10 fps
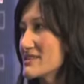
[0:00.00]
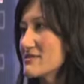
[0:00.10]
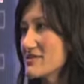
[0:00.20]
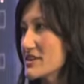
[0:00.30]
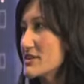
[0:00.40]
a
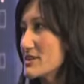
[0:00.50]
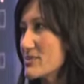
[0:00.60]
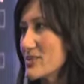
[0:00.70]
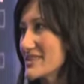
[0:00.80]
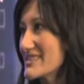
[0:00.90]
very good
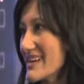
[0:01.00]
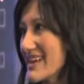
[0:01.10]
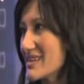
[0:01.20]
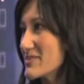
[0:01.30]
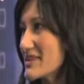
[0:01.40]
point,
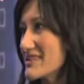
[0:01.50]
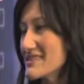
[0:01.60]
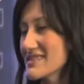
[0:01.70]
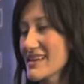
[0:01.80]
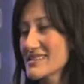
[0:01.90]
Diane,
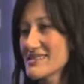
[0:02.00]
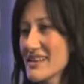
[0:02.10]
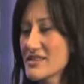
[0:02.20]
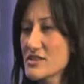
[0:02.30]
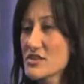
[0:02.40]
because that's
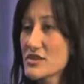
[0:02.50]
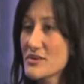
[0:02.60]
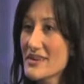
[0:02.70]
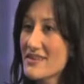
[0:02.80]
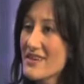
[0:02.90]
that's true.
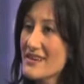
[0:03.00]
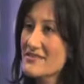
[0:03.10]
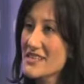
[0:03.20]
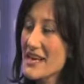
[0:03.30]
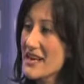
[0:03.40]
And a lot of
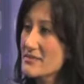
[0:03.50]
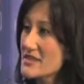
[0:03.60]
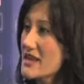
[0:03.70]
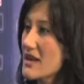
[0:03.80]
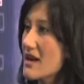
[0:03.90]
times,
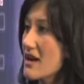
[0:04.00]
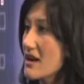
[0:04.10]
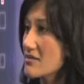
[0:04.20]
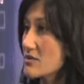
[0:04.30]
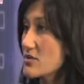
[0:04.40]

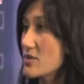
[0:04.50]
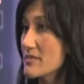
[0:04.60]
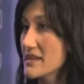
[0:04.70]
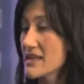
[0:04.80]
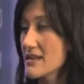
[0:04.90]
um,
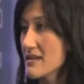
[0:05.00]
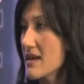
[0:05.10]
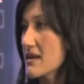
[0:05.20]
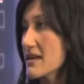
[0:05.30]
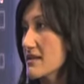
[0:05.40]
women can
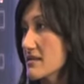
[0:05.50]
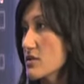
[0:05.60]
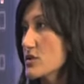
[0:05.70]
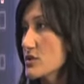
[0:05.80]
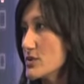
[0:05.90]
can
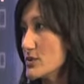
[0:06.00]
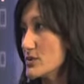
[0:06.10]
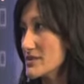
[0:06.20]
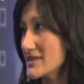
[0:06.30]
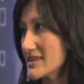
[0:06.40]

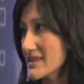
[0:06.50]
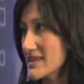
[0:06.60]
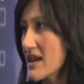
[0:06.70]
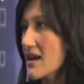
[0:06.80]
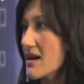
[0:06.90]
use the
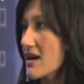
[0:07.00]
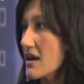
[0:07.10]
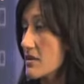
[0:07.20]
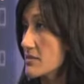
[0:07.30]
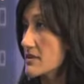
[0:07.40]

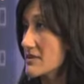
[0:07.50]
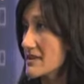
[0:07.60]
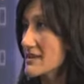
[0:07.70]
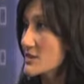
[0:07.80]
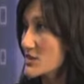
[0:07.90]
um,
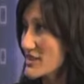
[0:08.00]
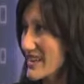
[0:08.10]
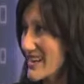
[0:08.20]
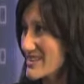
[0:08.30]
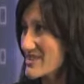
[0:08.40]
the
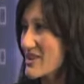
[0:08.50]
internet or